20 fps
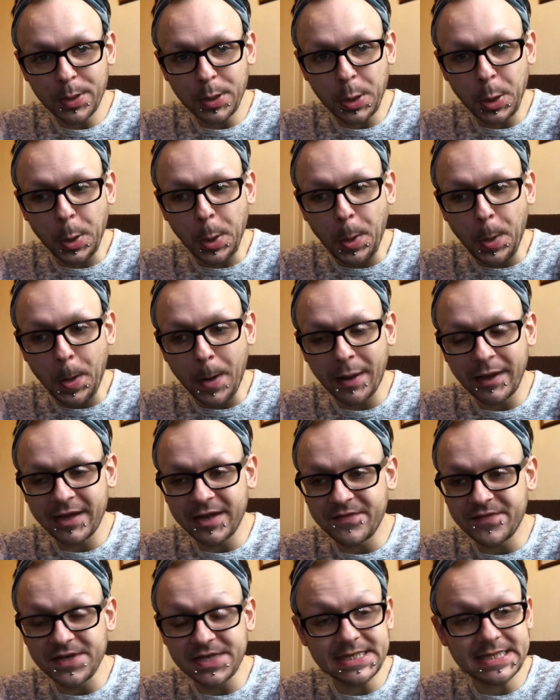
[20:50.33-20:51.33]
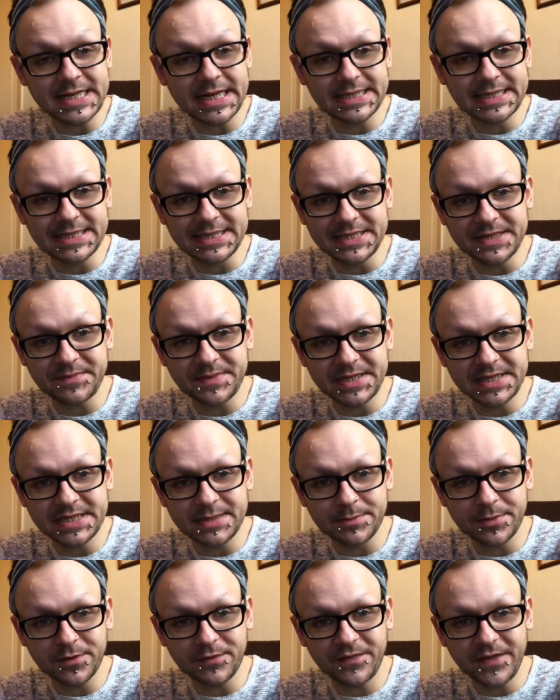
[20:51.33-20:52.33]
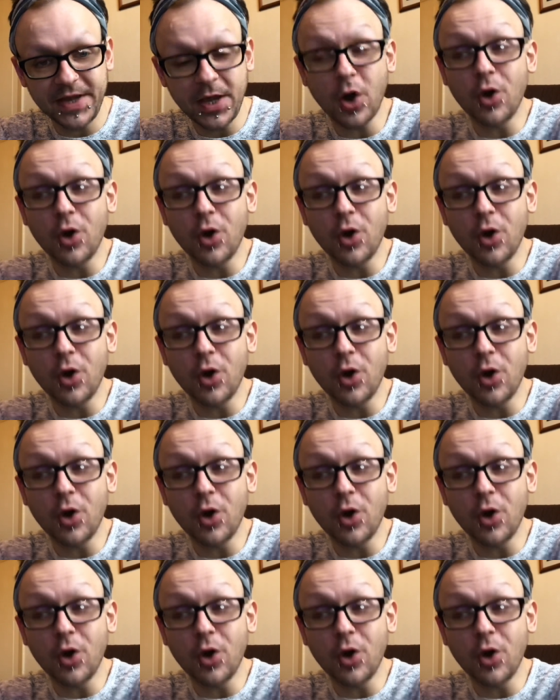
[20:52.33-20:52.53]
or if you decide to dip into Buffy,